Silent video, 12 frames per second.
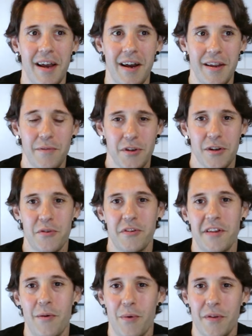You have to
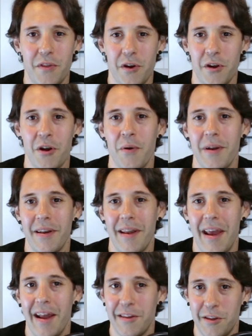understand what their current
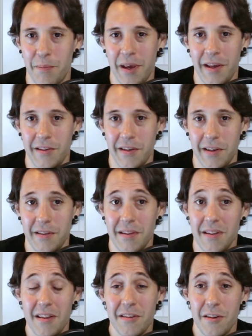headspace is.
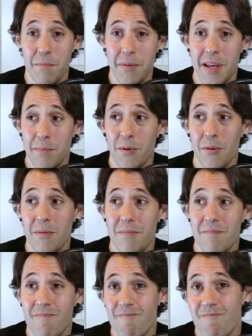And some people
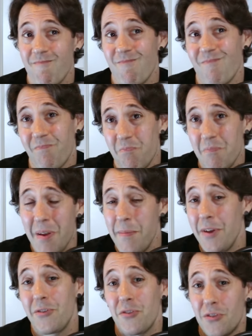
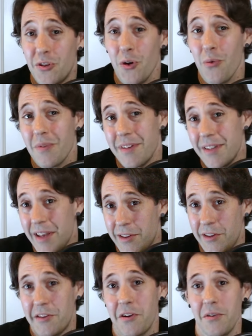maybe just don't
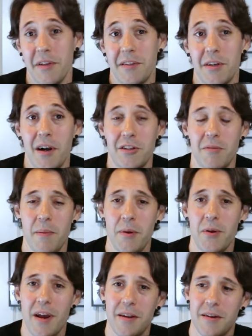necessarily talk to you. Maybe you
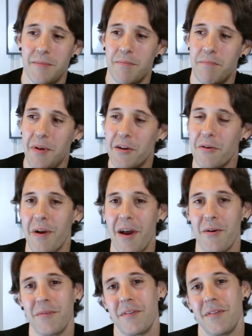kind of beat
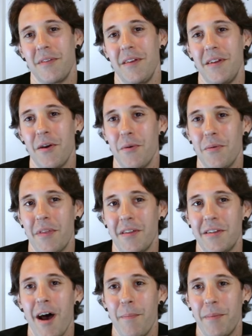around, you know, the
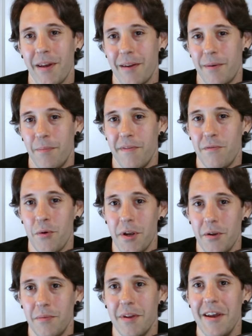topic before
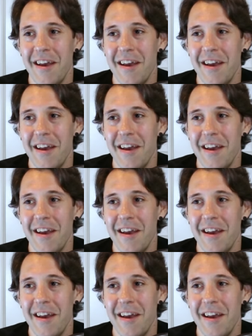you